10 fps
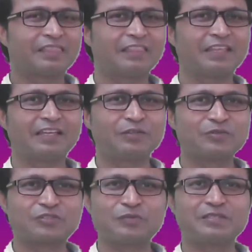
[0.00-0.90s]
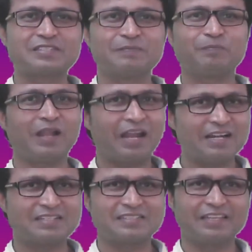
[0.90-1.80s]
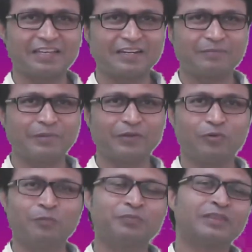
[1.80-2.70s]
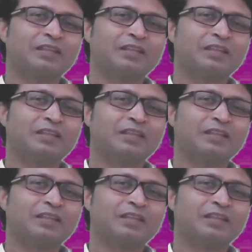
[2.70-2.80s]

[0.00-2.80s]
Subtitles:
There used to be some plants there at my home,